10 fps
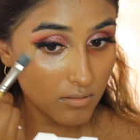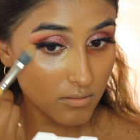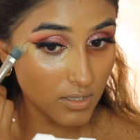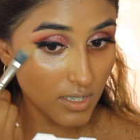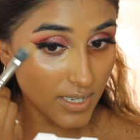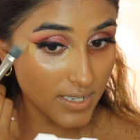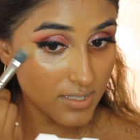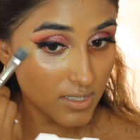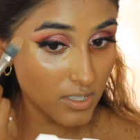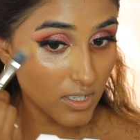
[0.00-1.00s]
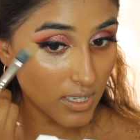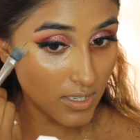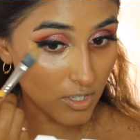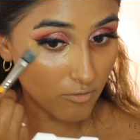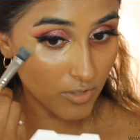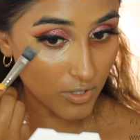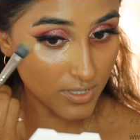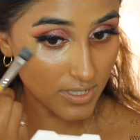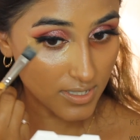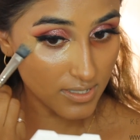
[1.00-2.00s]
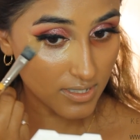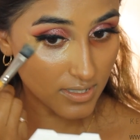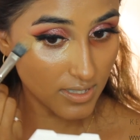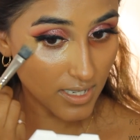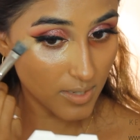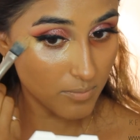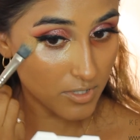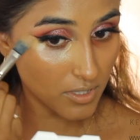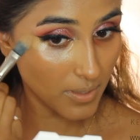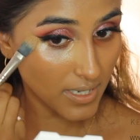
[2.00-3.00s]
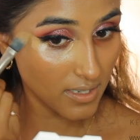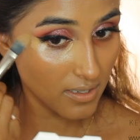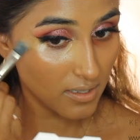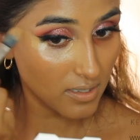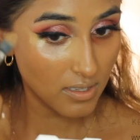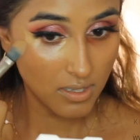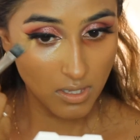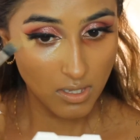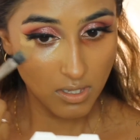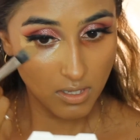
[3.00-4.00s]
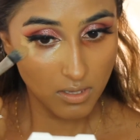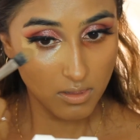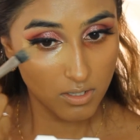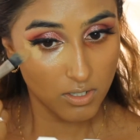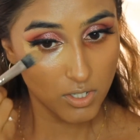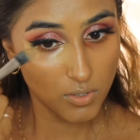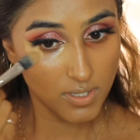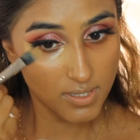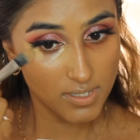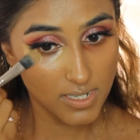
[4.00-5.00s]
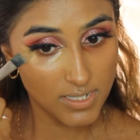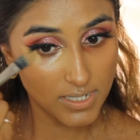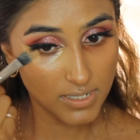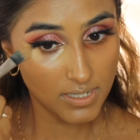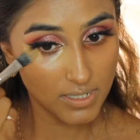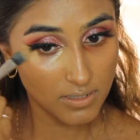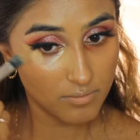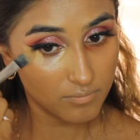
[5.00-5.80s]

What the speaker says: So guys, you've noticed that I'm doing the new concealer technique.